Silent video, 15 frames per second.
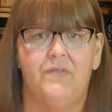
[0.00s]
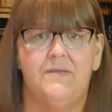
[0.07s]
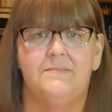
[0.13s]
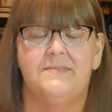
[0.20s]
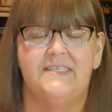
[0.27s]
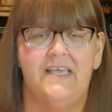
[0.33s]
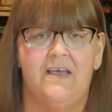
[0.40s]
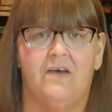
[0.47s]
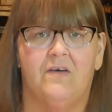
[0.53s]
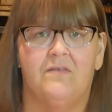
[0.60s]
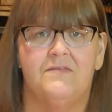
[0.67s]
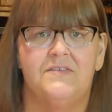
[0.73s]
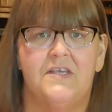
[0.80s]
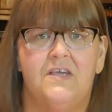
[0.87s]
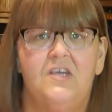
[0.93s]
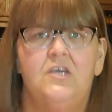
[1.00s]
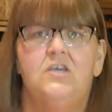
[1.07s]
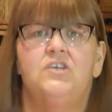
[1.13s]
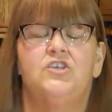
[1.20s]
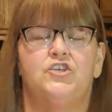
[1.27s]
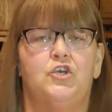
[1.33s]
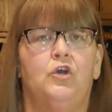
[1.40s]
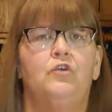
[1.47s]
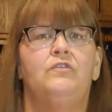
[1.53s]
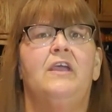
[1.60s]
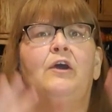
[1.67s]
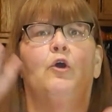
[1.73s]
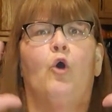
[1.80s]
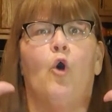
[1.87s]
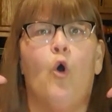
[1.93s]
for themselves to turn
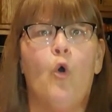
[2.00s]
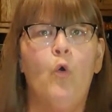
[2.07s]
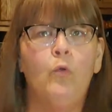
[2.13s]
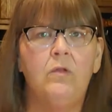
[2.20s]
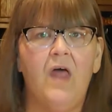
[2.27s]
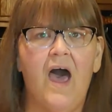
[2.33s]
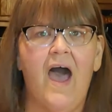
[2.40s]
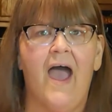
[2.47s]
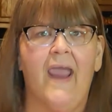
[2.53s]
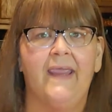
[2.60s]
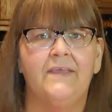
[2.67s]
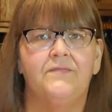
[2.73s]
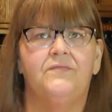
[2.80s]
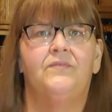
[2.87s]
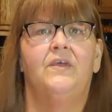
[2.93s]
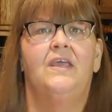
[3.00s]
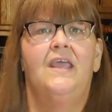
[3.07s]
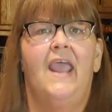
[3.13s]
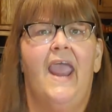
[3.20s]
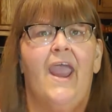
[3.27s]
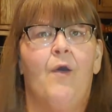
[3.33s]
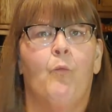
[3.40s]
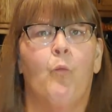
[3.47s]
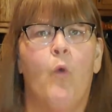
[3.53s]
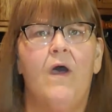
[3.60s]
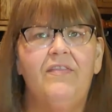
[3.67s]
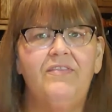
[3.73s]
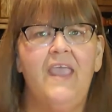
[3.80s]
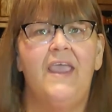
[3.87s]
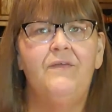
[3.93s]
their whole life and
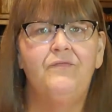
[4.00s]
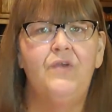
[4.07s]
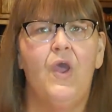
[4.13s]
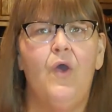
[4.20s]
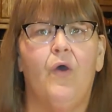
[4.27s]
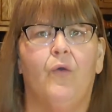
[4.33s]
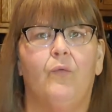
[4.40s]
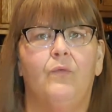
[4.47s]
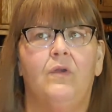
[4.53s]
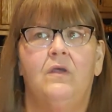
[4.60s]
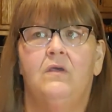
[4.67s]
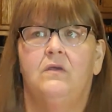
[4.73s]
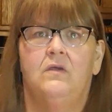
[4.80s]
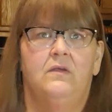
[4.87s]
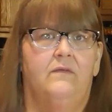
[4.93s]
what they've known